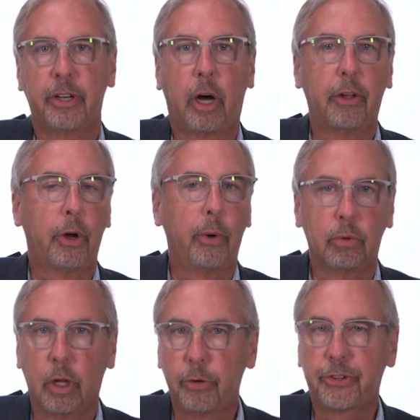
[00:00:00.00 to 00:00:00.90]
And although
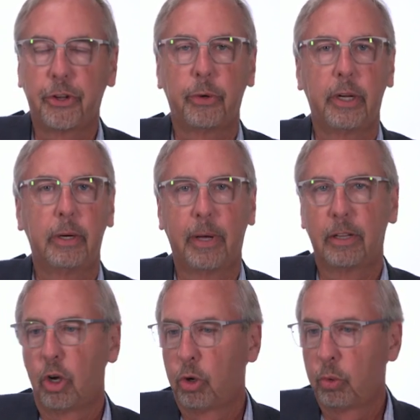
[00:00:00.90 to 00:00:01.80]
low sodium
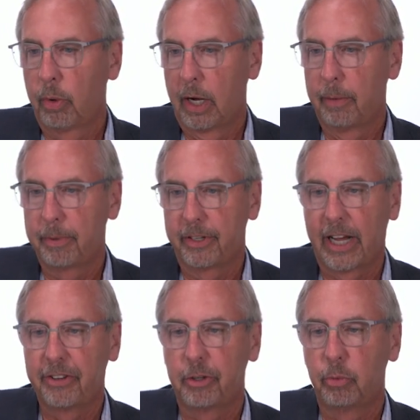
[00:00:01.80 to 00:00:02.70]
and low
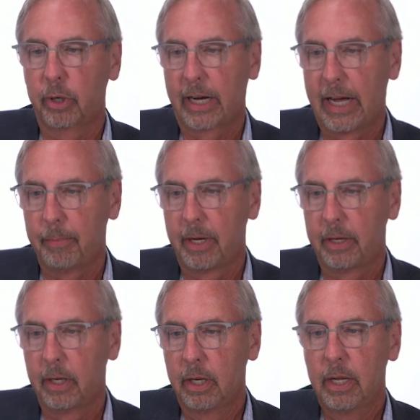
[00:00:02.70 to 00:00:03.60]
potassium were
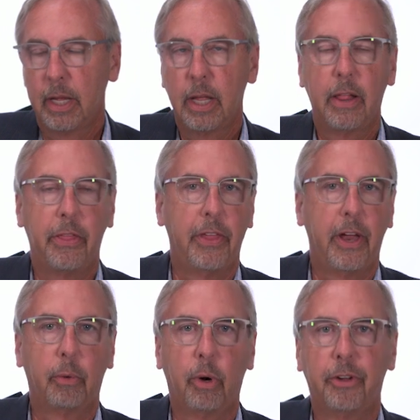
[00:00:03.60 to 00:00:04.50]
common,
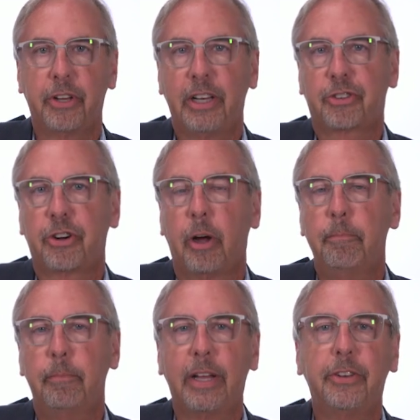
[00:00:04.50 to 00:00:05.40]
there was a
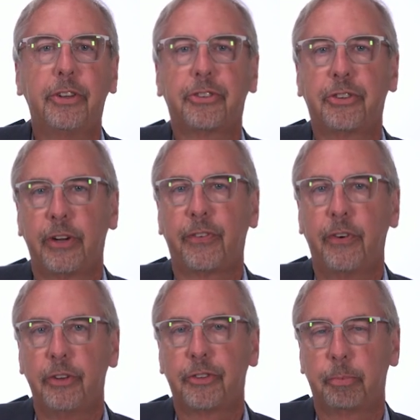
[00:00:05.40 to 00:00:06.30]
tremendous
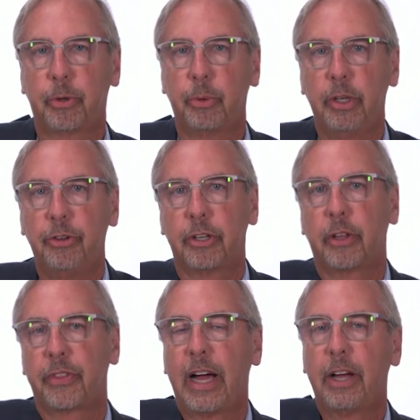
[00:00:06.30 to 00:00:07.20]
difference between using a
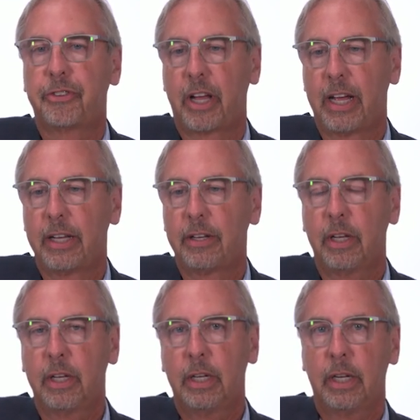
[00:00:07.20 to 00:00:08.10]
thiazide
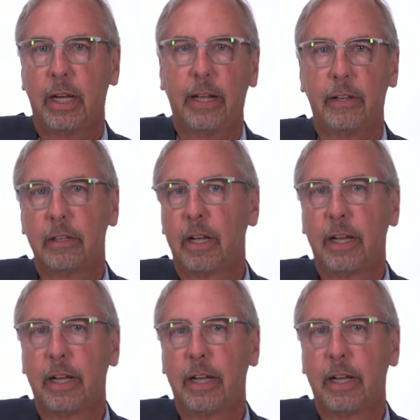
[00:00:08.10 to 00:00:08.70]
and